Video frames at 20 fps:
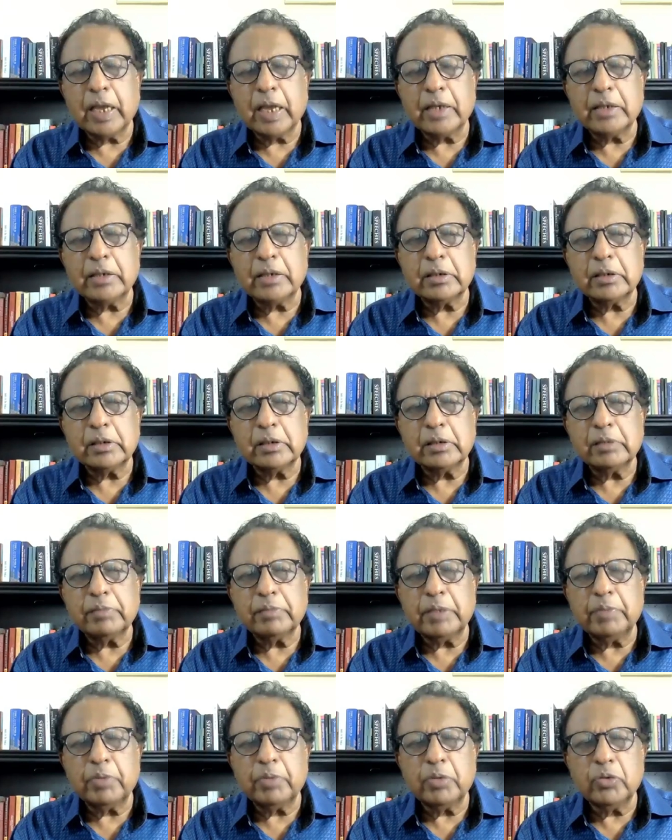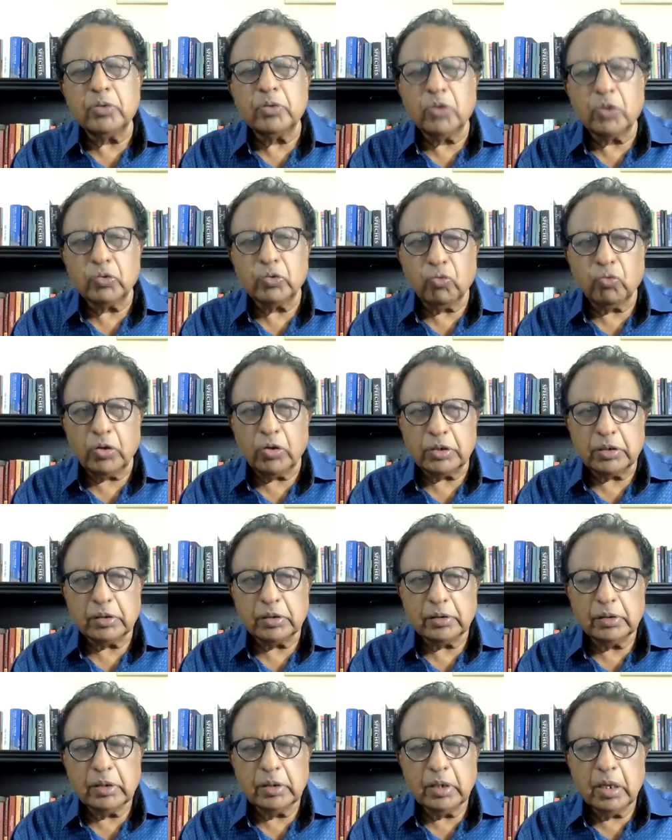that people do not want.
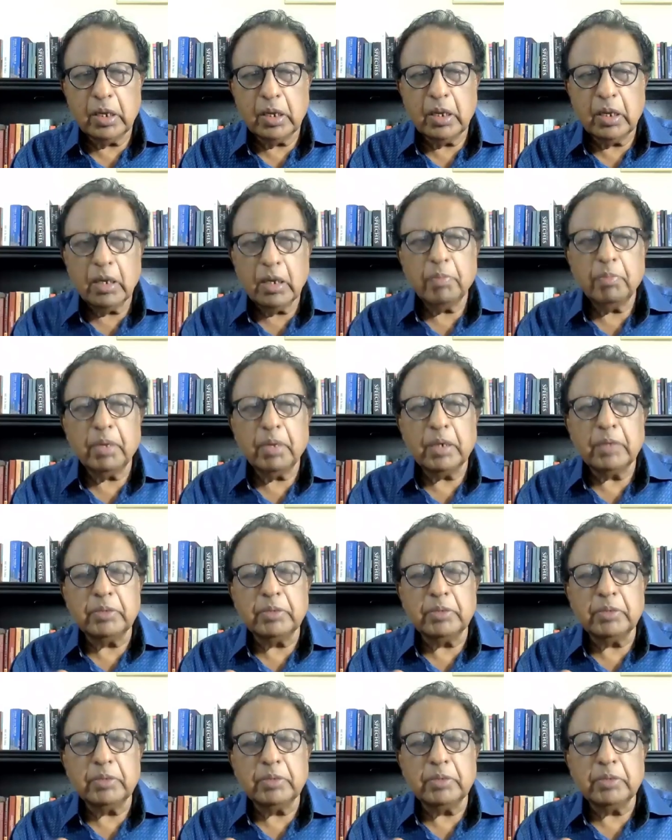But